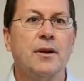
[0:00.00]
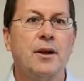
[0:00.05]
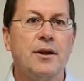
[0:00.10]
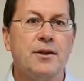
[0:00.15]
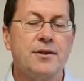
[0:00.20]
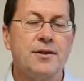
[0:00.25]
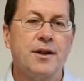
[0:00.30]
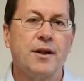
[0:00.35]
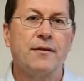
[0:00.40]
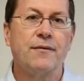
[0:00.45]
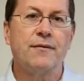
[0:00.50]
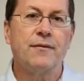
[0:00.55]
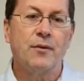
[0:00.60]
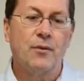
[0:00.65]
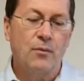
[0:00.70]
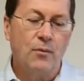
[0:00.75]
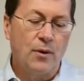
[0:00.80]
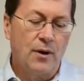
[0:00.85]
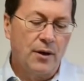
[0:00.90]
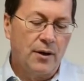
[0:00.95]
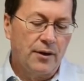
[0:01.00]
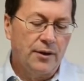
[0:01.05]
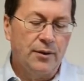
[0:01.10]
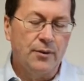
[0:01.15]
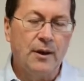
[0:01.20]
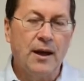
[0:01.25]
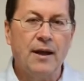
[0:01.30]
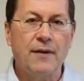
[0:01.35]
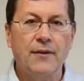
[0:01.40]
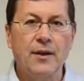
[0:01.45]
stuff where you
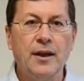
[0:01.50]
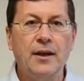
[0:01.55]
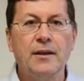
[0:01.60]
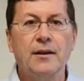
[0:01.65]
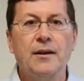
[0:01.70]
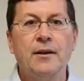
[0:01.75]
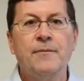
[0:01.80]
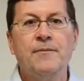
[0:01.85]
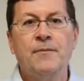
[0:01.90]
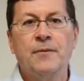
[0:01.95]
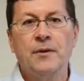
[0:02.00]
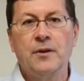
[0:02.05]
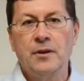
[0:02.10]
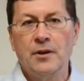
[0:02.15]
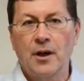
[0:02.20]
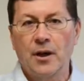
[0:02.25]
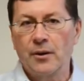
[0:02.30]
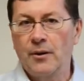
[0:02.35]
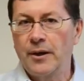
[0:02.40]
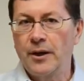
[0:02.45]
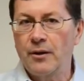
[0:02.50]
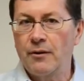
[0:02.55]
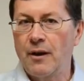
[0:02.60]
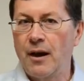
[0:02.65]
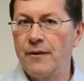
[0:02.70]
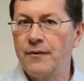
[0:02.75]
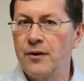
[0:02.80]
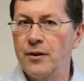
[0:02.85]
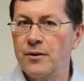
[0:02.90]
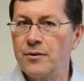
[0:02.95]
have a not only
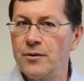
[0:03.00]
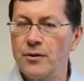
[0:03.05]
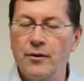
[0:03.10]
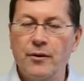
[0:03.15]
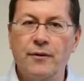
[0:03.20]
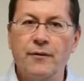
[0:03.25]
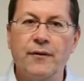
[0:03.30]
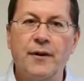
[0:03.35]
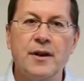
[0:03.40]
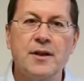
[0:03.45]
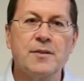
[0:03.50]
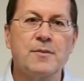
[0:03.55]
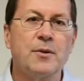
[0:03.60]
graphic user interface,